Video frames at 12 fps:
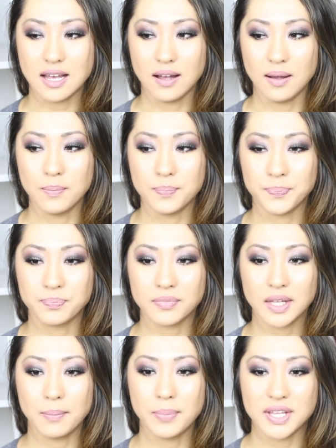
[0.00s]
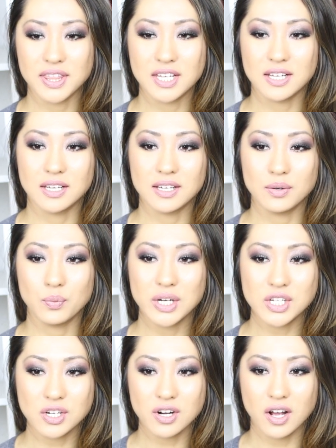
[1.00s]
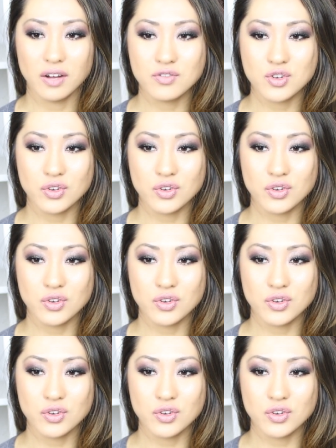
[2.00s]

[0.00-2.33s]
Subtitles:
But the winter of